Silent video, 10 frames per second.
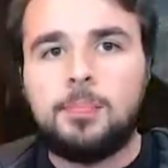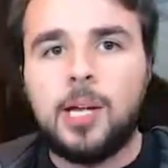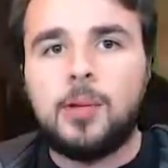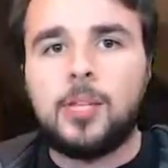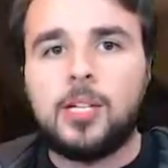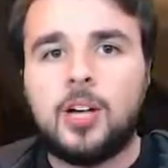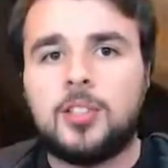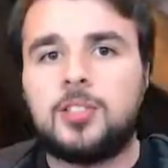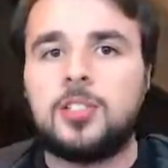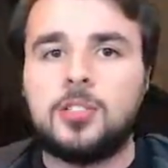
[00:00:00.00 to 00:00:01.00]
play with the
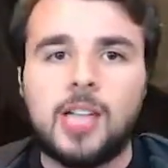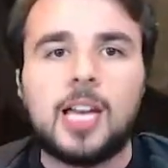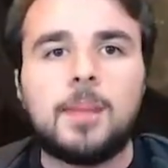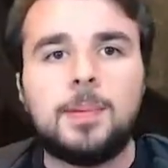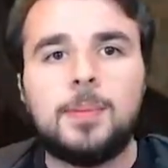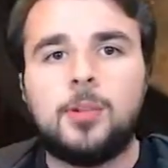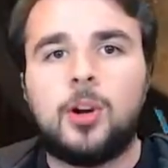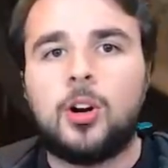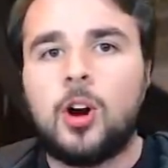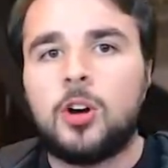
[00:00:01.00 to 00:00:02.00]
guns, because a lot of people
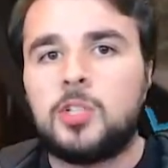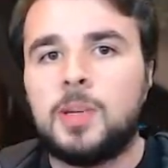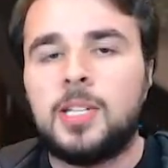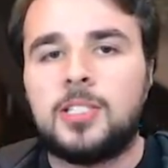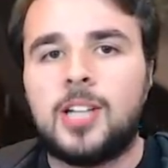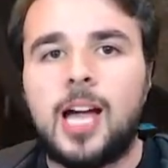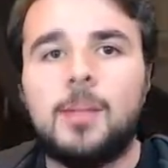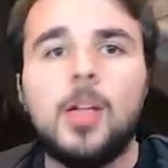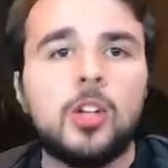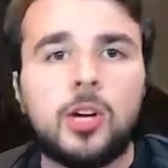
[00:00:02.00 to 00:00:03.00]
are spending time
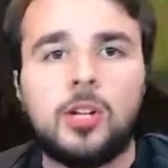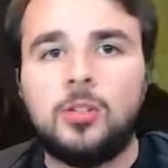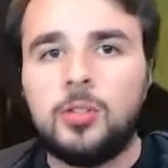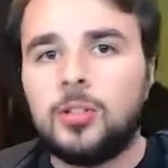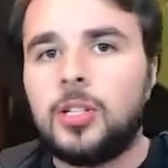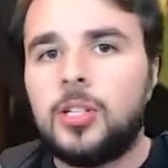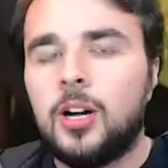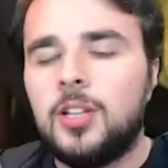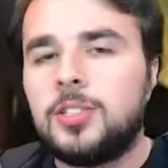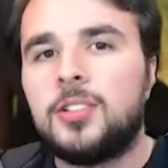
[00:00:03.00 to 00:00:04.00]
trying to learn the
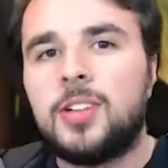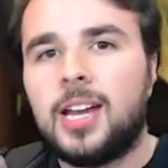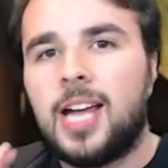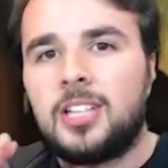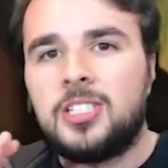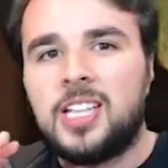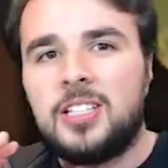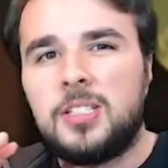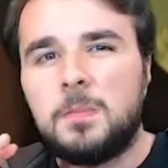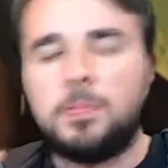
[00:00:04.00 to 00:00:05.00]
guns, and they're not actually getting
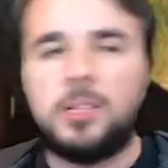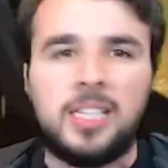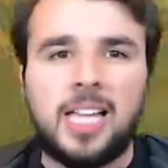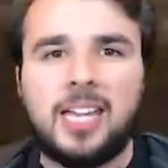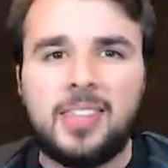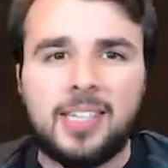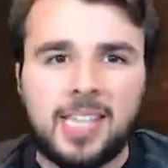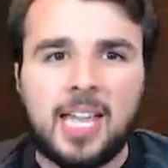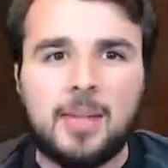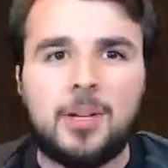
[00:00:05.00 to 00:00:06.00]
to play the
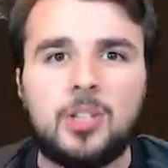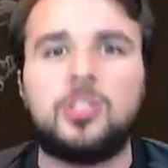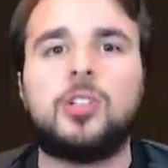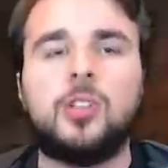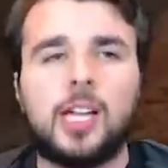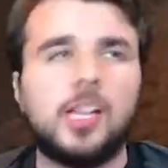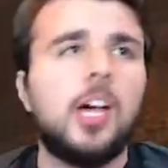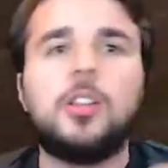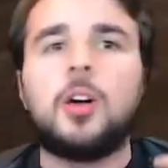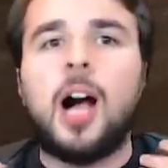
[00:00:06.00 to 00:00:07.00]
game because they're
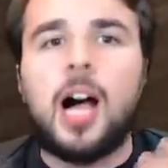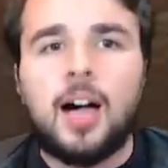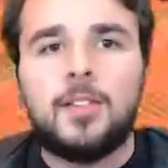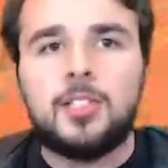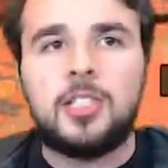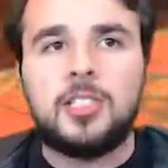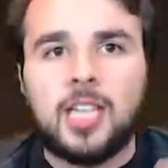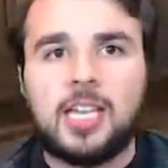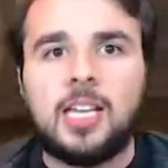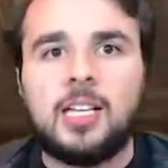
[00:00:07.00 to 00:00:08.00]
obviously
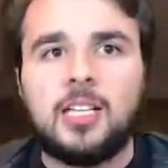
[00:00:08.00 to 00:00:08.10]
taking